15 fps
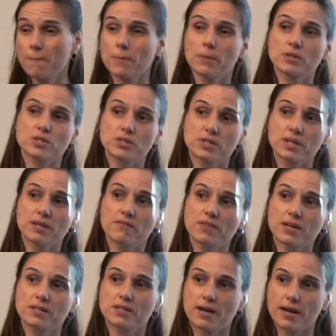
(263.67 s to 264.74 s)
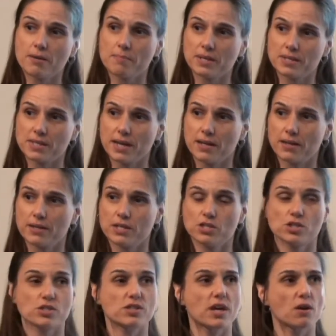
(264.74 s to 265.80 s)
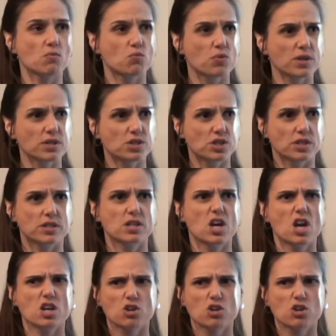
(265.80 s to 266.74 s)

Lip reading: which is any of that diet mentality, just that rigid,